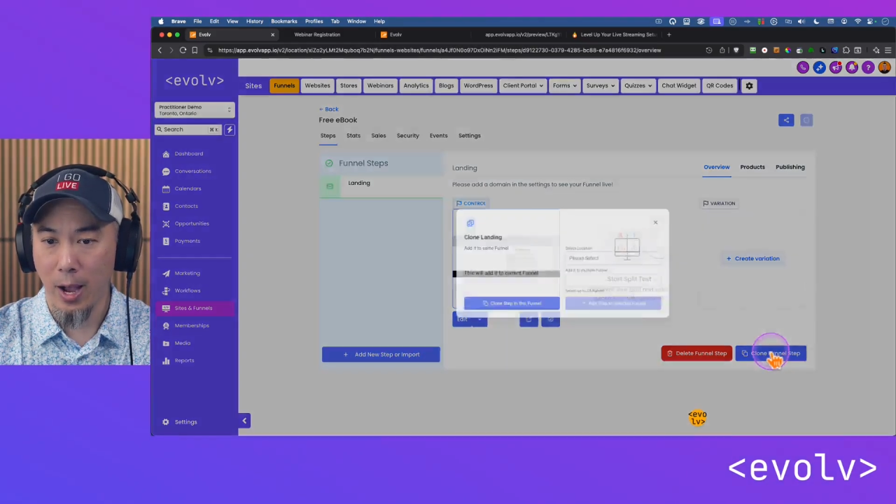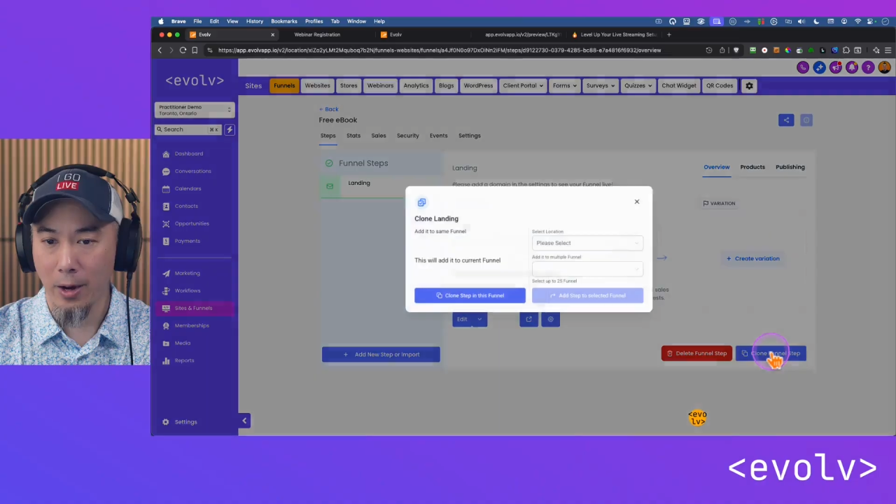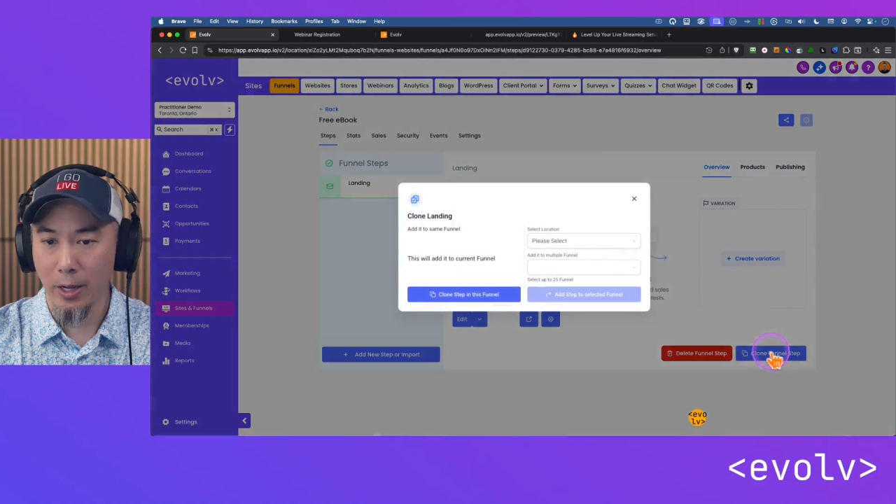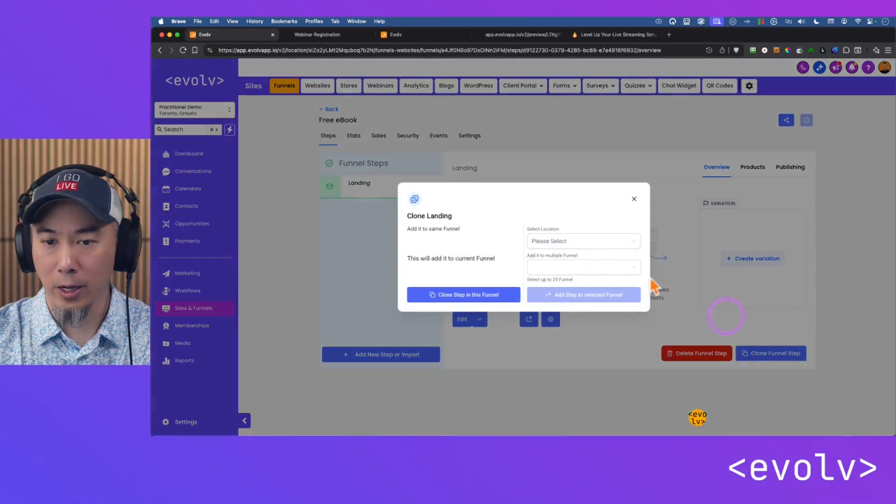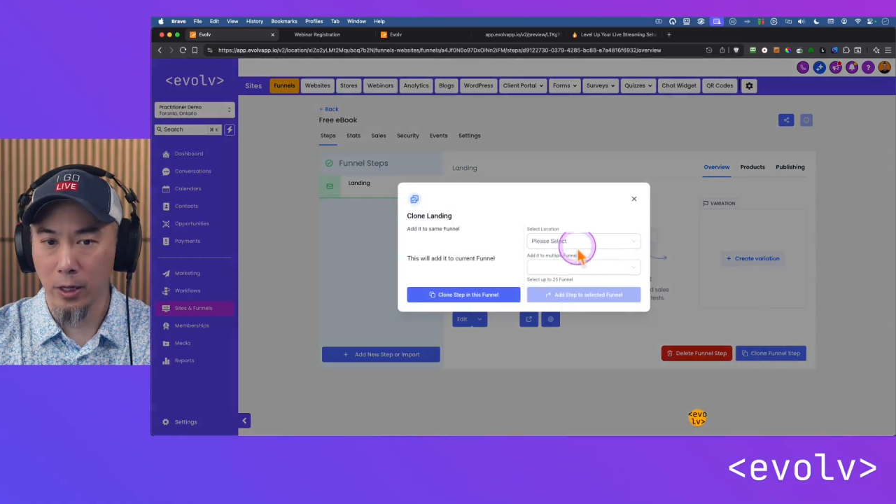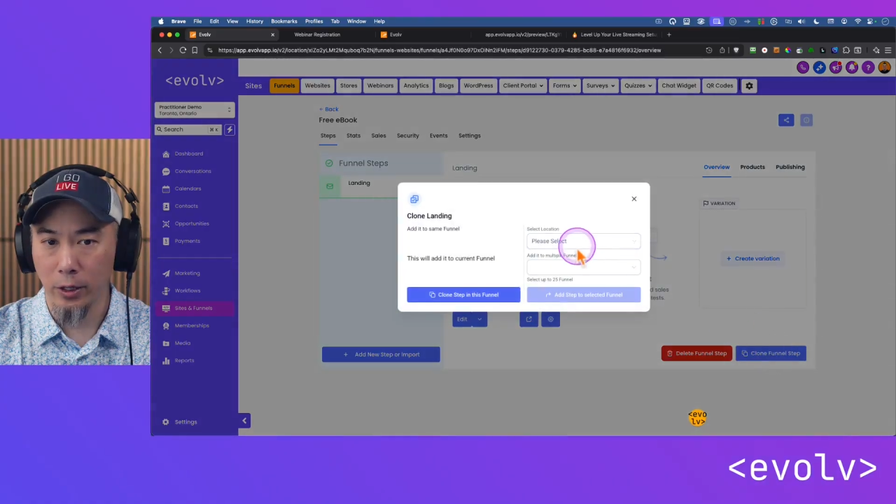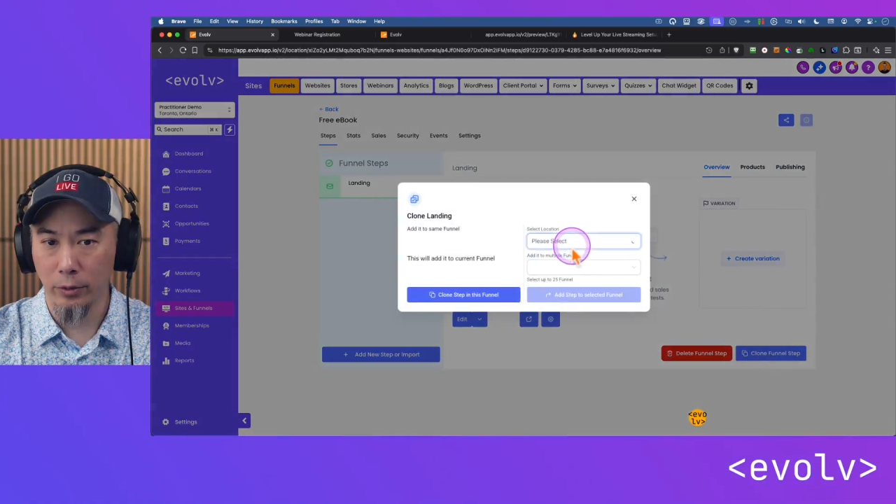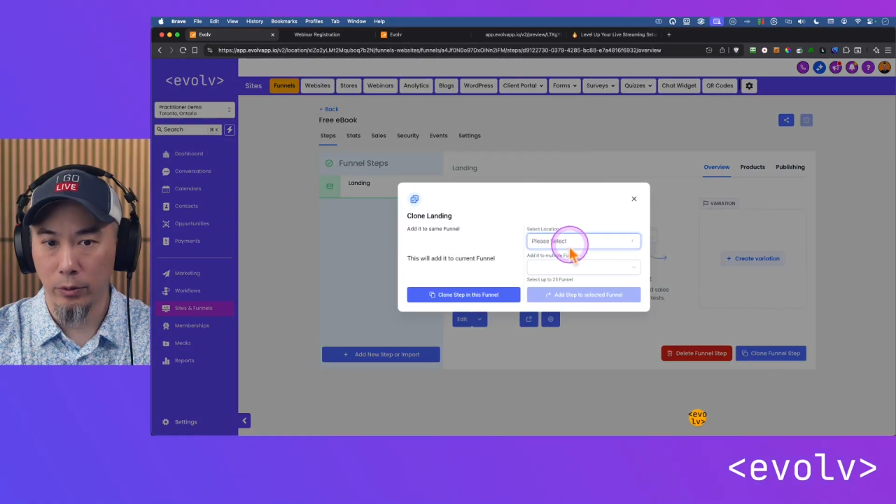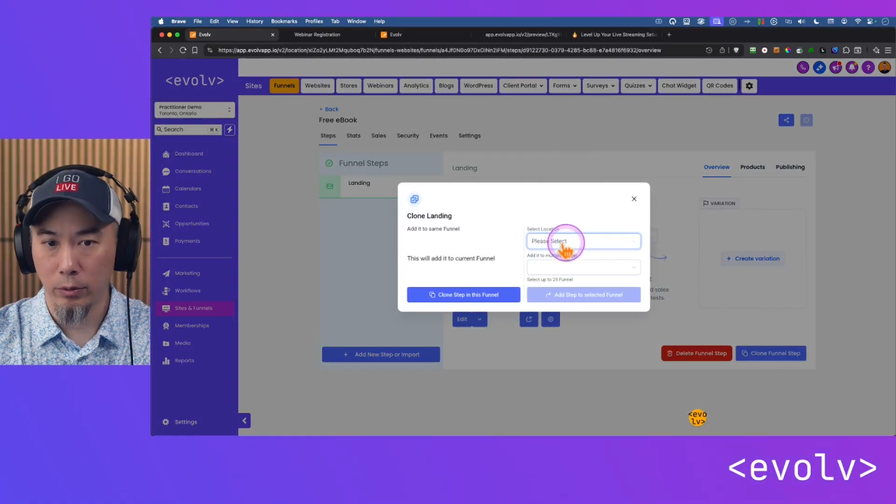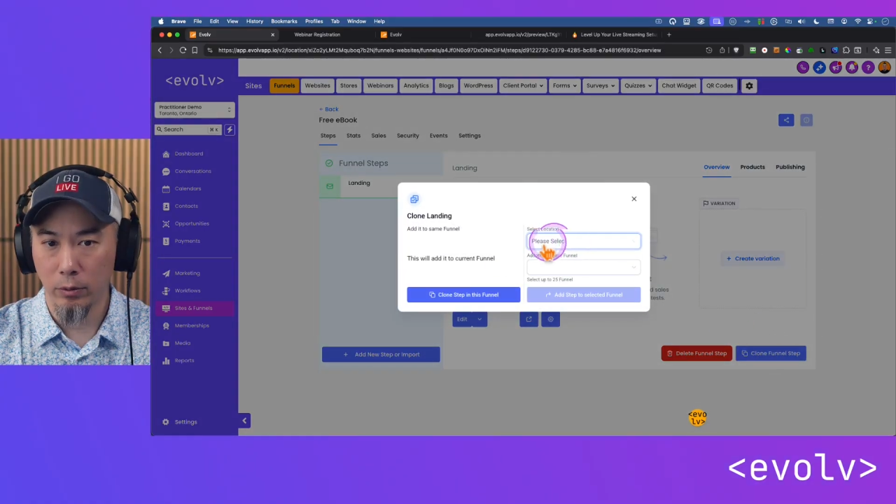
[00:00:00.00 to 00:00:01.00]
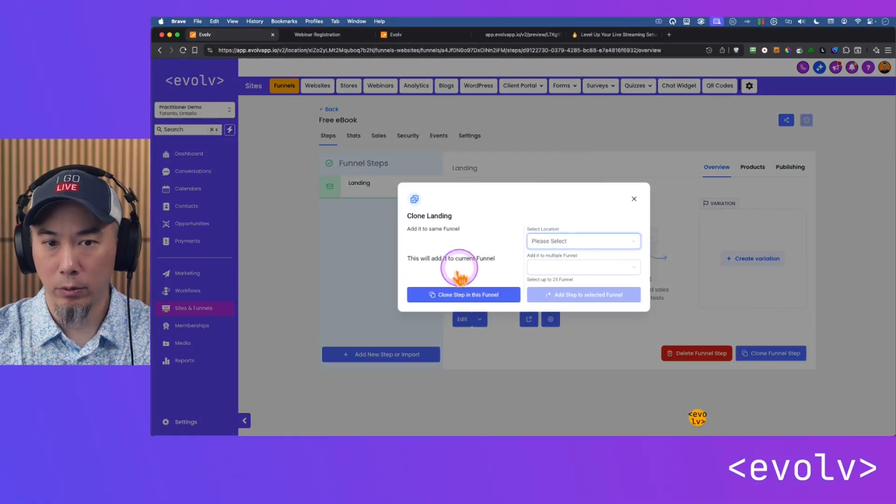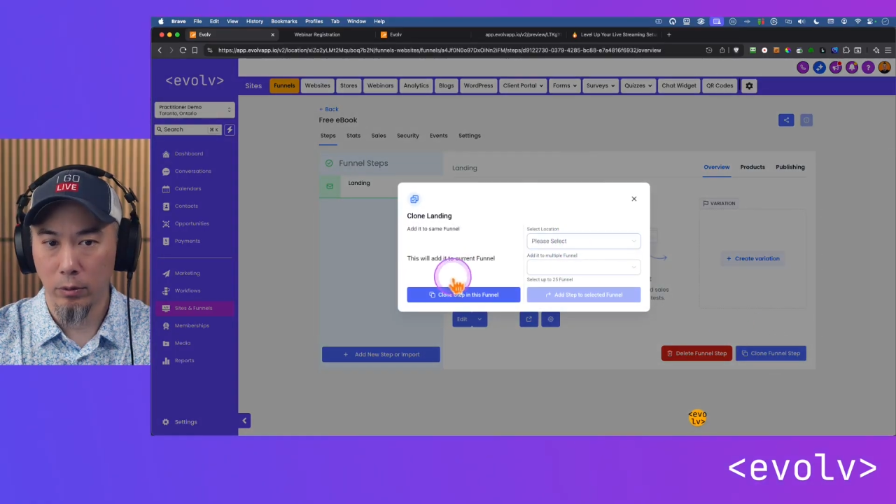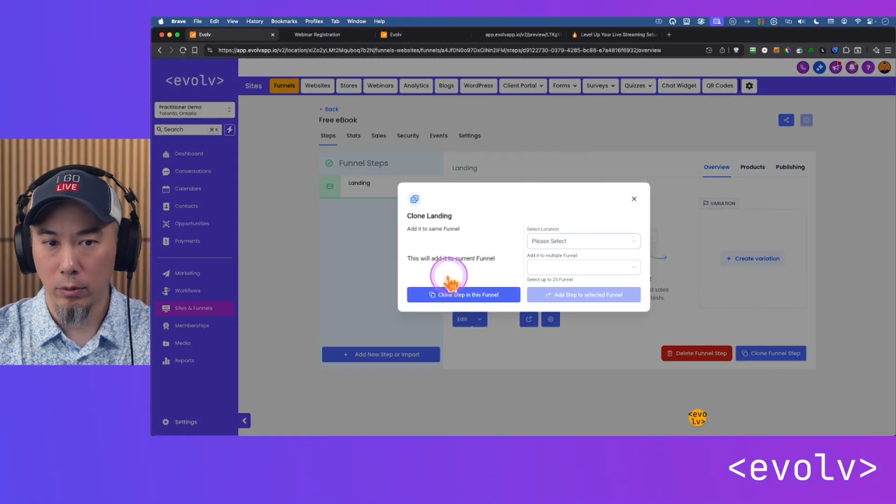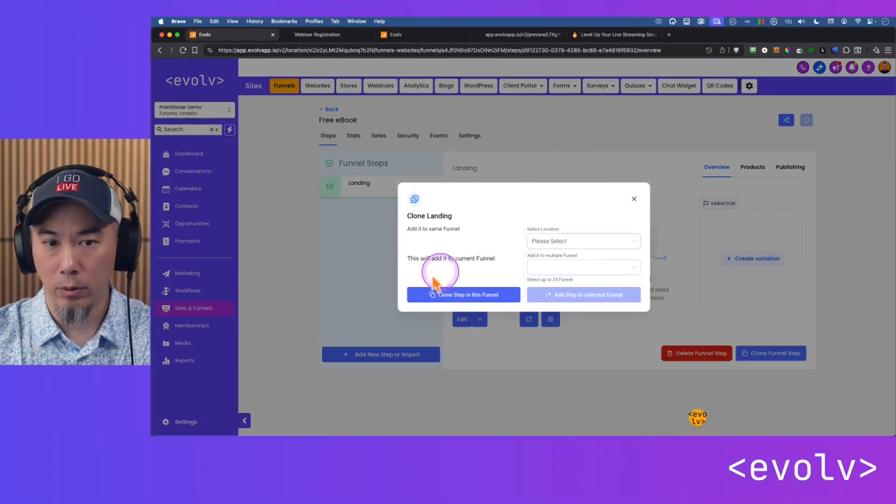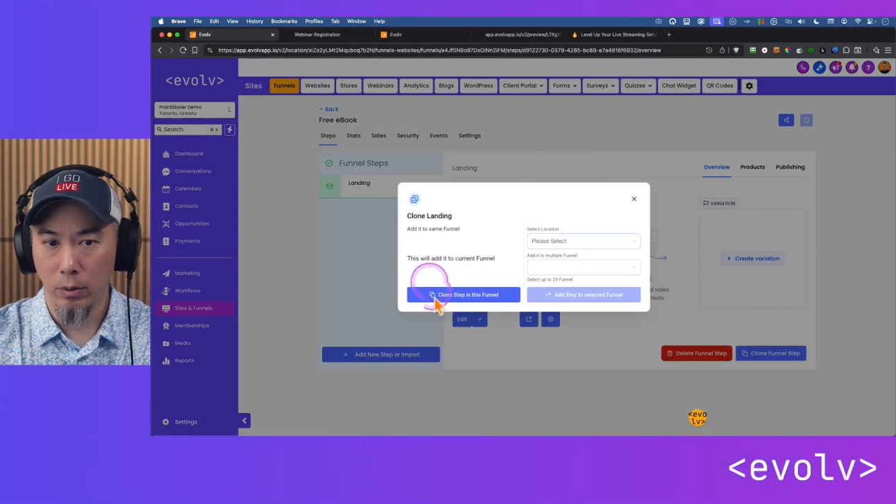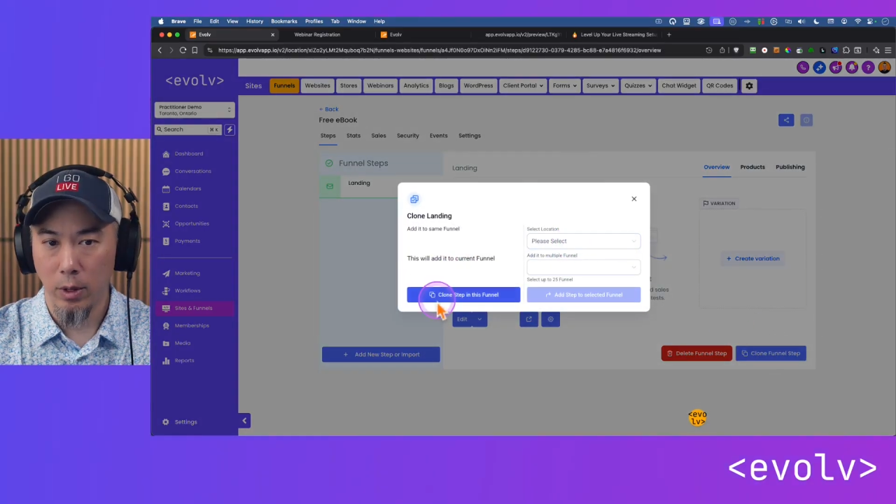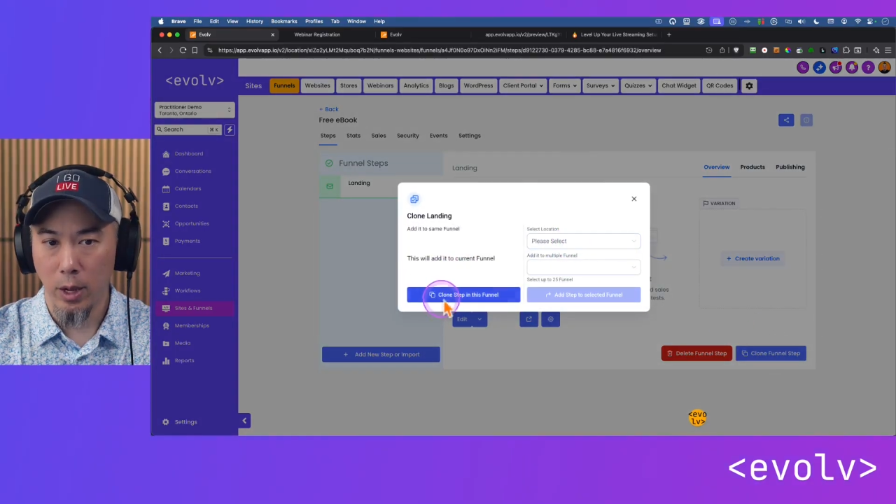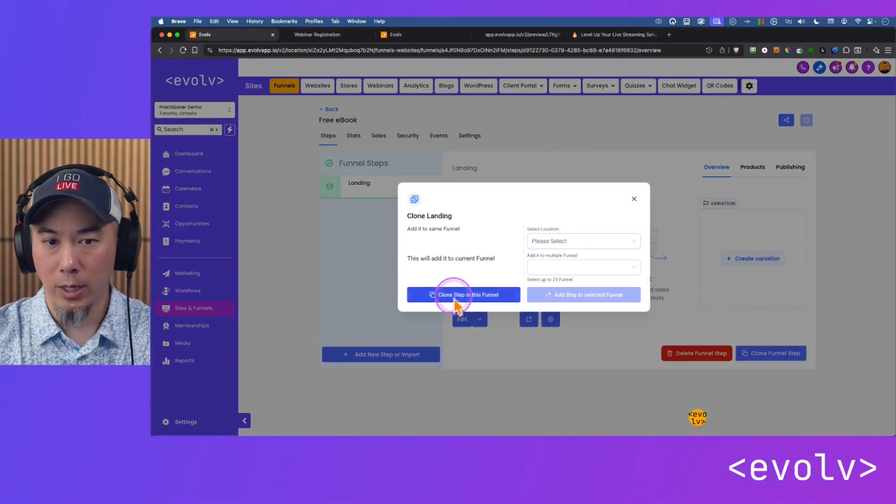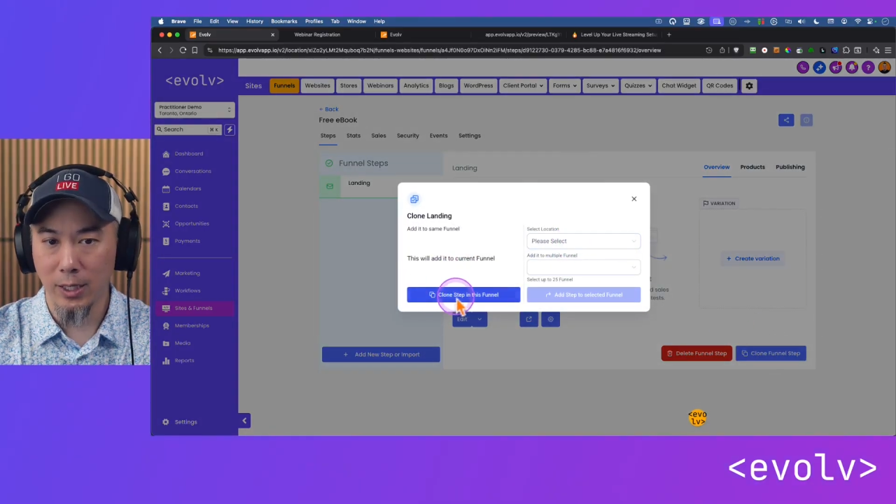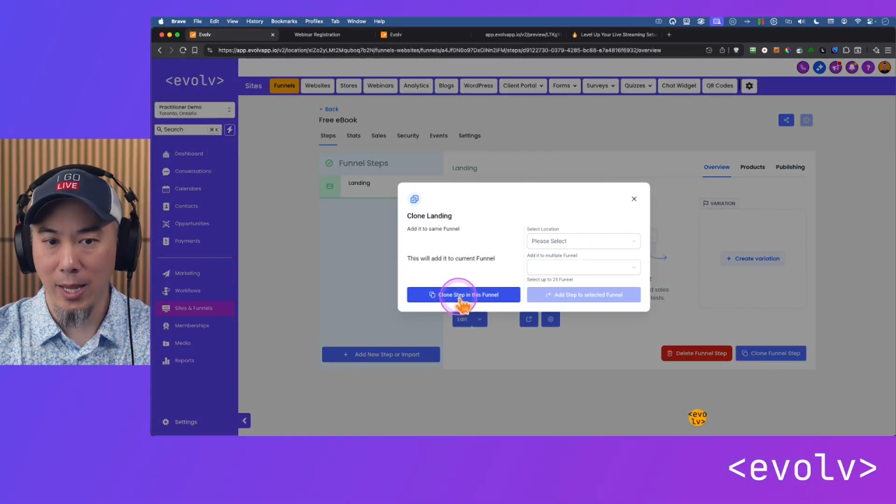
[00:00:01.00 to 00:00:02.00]
I'm going to hit clone.
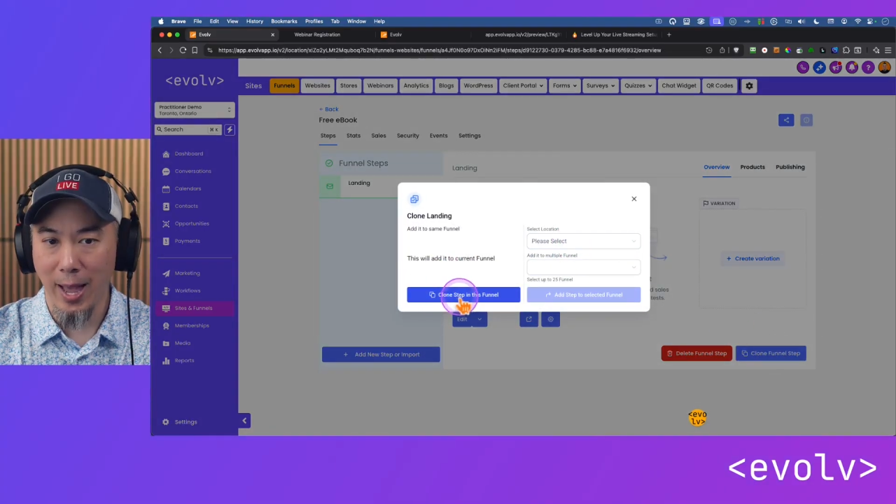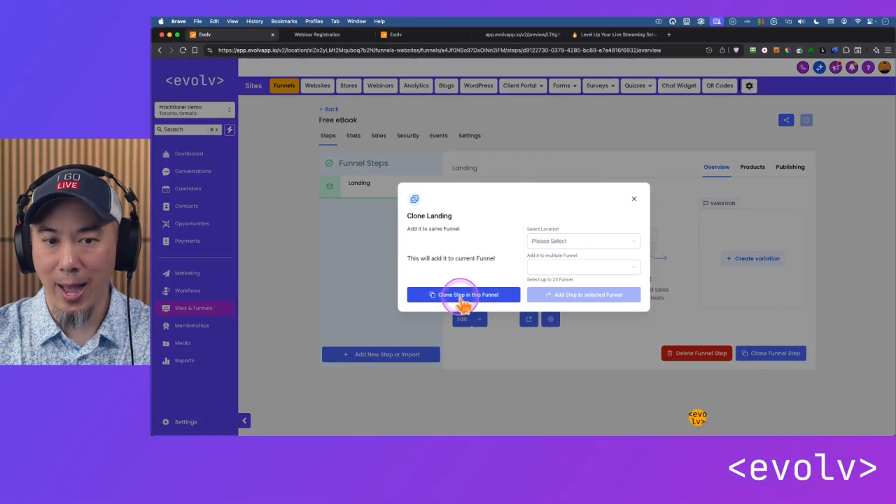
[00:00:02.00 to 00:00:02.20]
I'm going to say